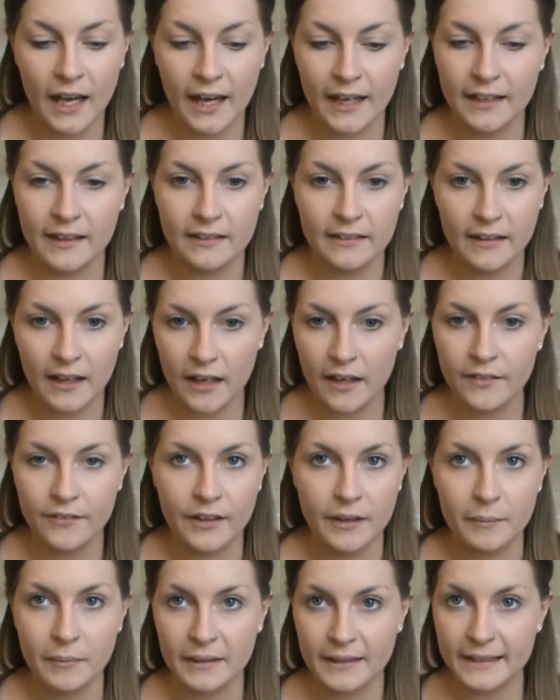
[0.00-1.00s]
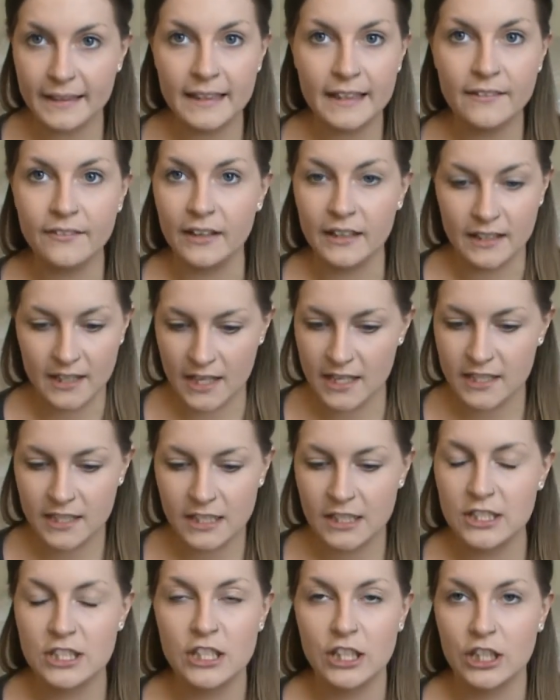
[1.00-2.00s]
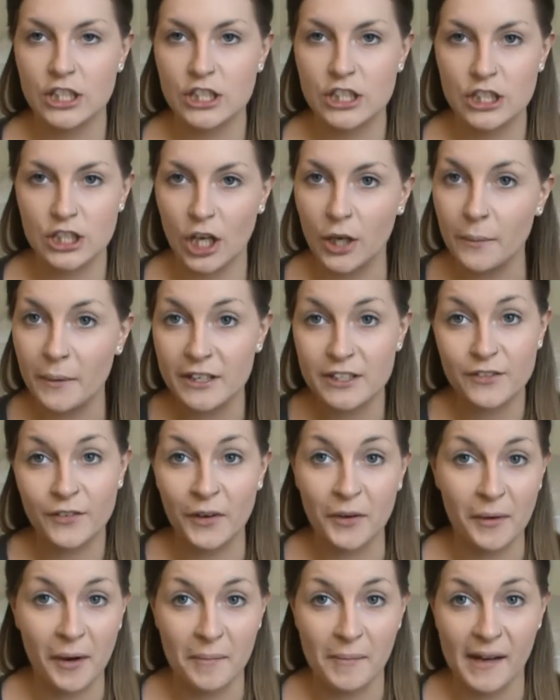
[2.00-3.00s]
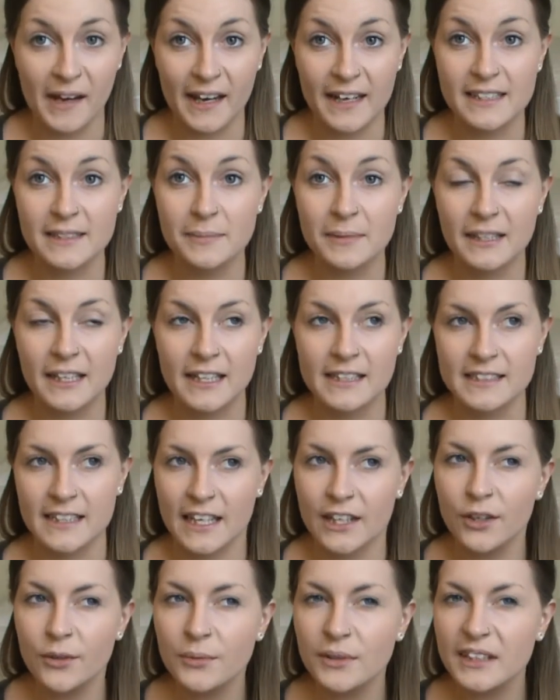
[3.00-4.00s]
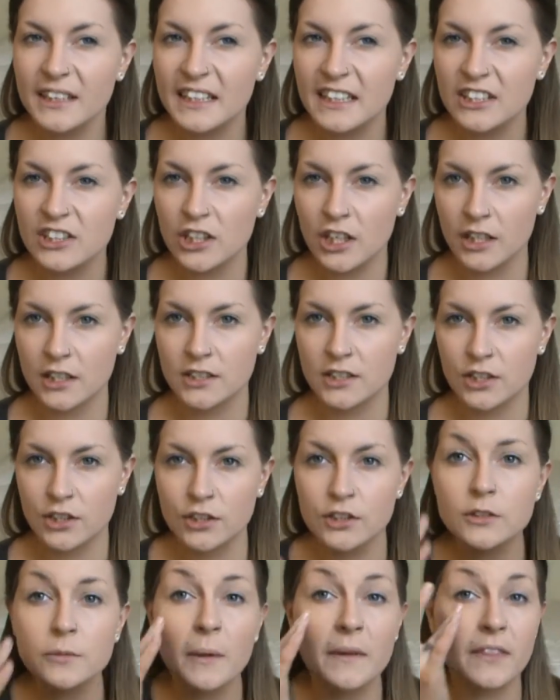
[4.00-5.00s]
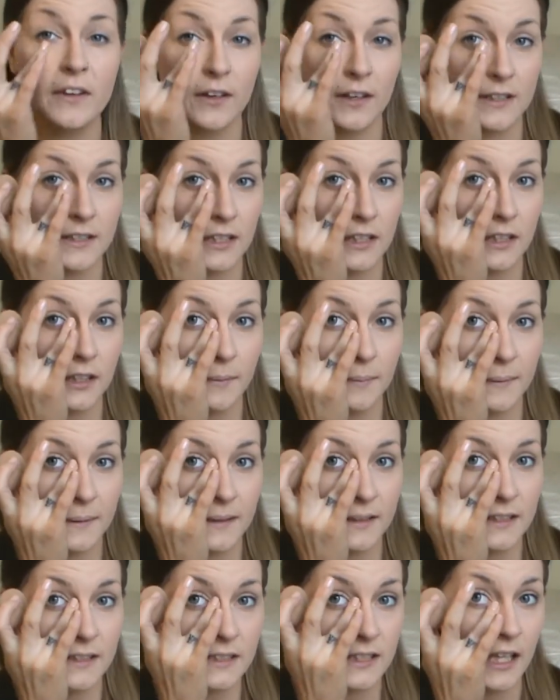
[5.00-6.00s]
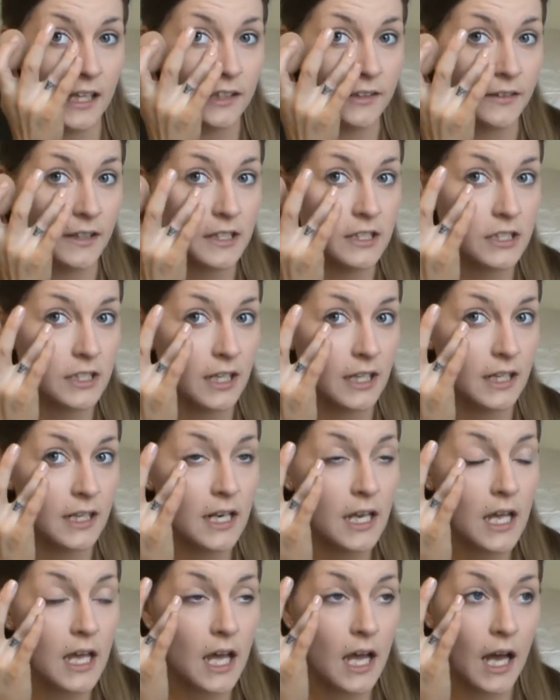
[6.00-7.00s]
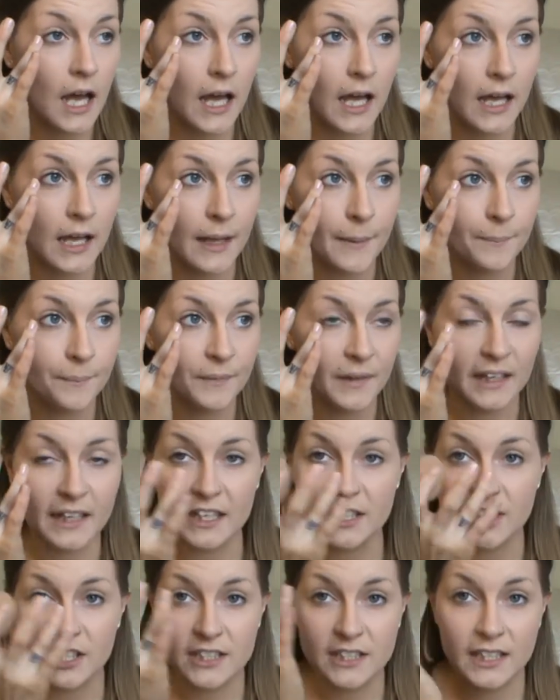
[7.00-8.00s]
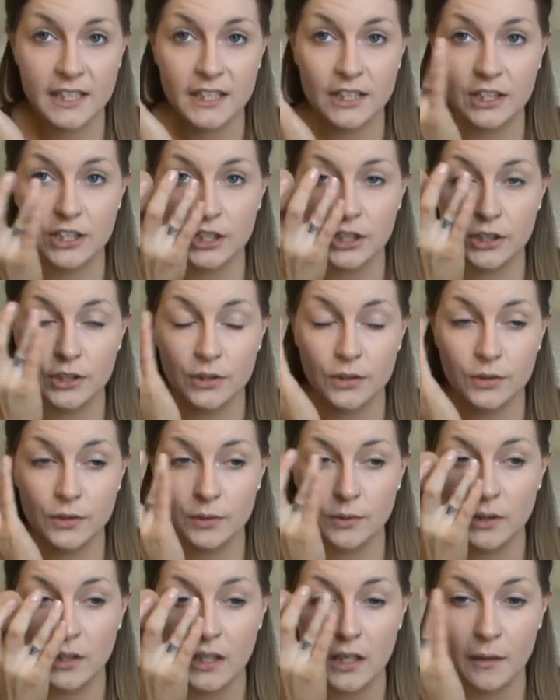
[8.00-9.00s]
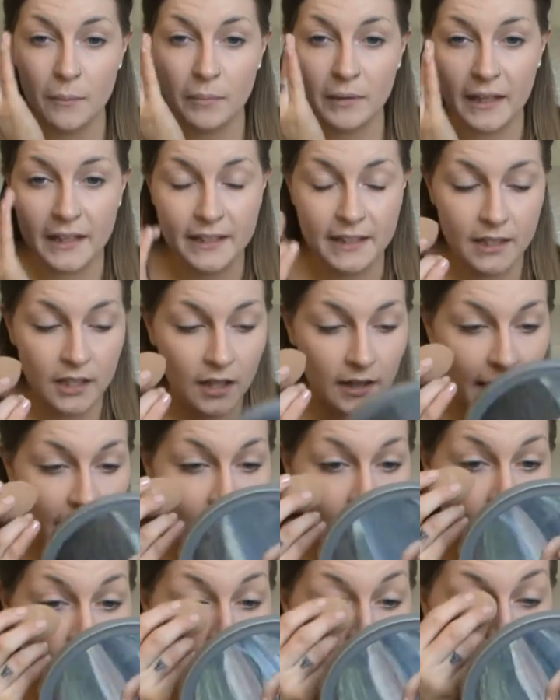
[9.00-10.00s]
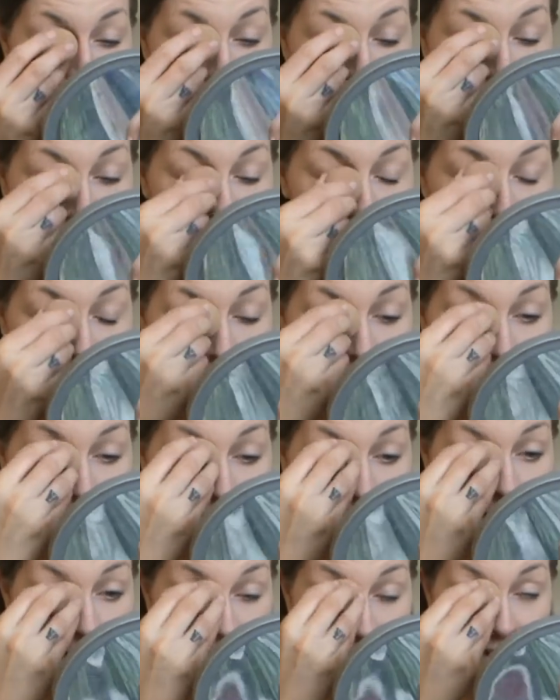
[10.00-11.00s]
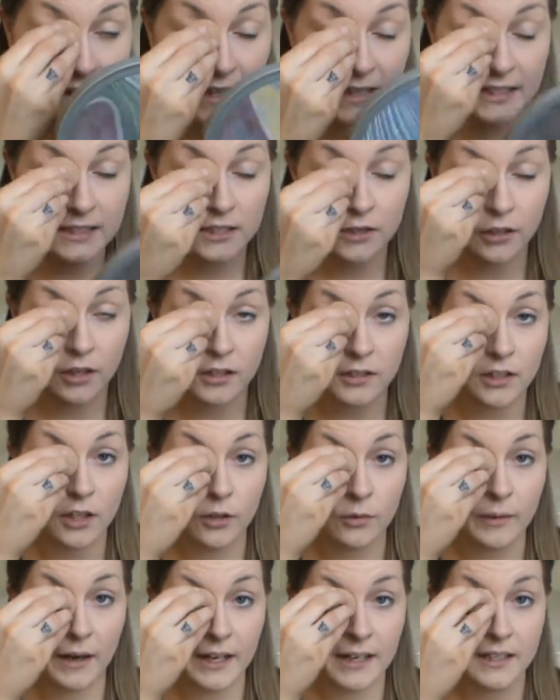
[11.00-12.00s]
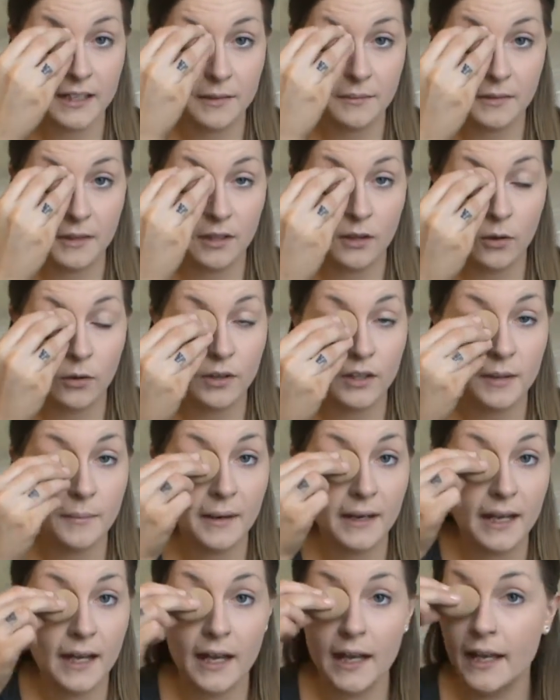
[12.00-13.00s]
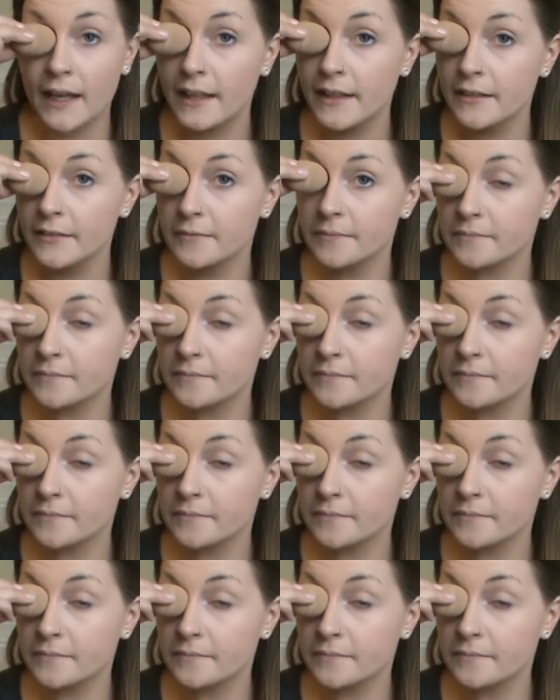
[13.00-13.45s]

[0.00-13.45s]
love and believe in this concealer so much for around my eyes, because I don't really get dark circles, but there is a little bit of discoloration, and I just like to blend it all out and hide anything like that. So I'll go right into the corner of my eye